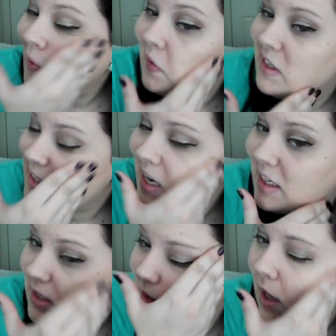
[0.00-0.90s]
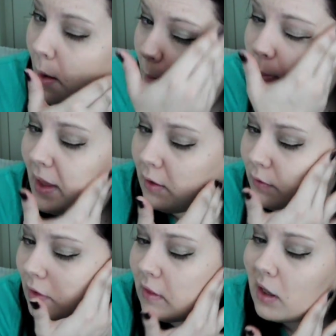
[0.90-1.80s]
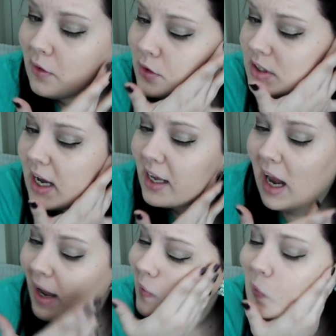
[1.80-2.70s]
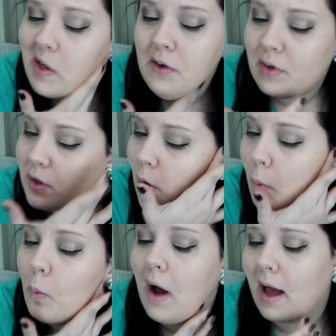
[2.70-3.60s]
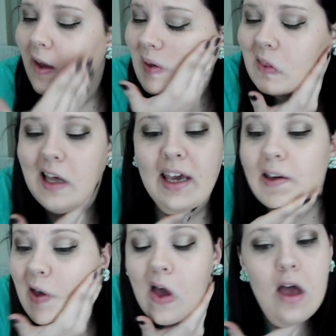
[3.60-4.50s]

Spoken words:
This side's a lot better than the other side. I don't even know why, like,